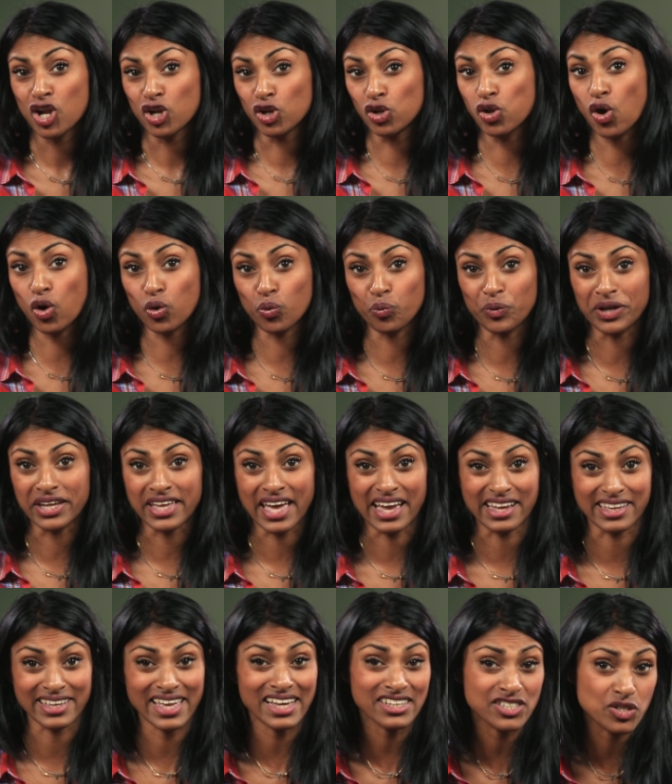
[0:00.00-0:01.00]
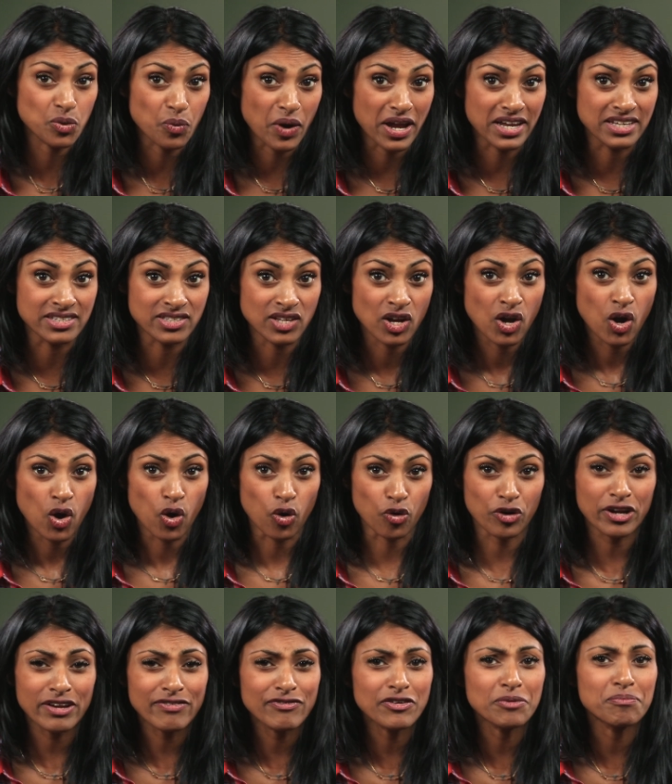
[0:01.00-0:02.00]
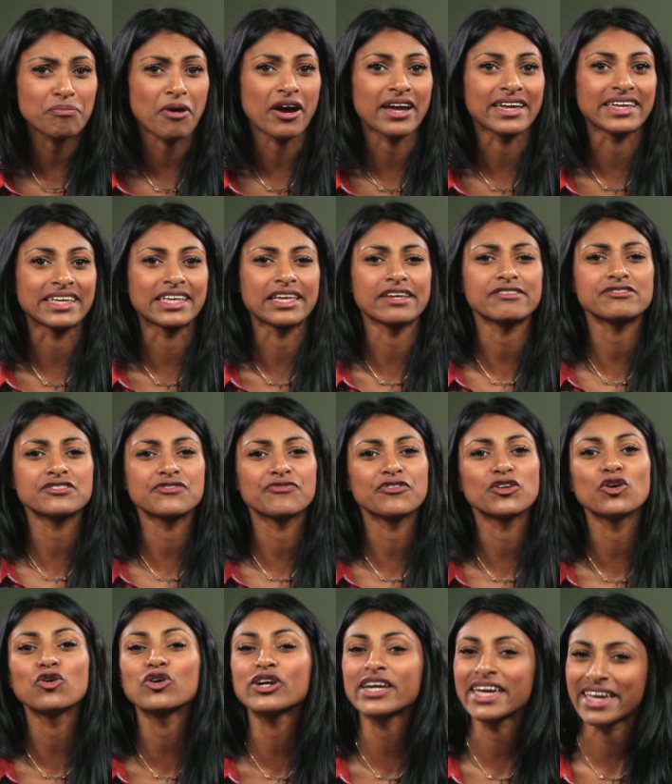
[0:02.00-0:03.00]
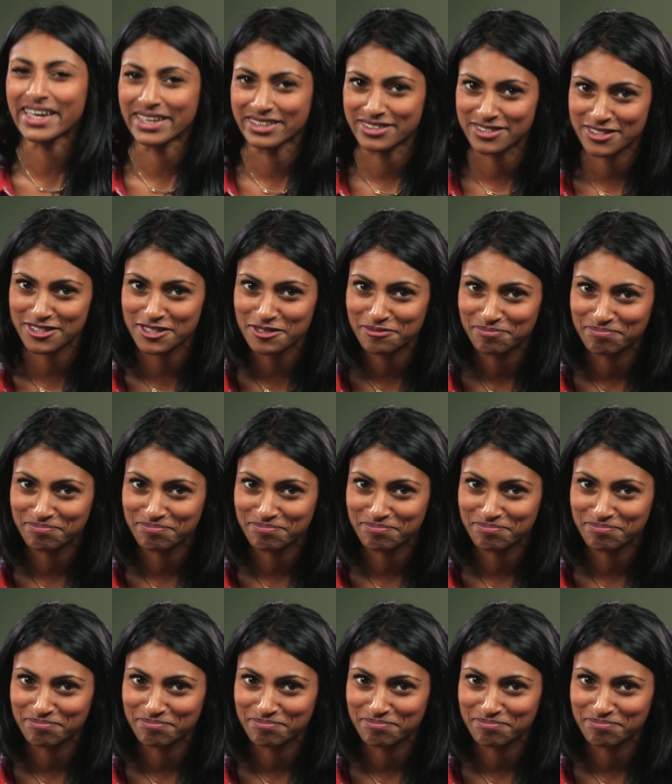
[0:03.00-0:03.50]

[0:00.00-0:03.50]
long weekend getaways, or even buying gifts for your kids?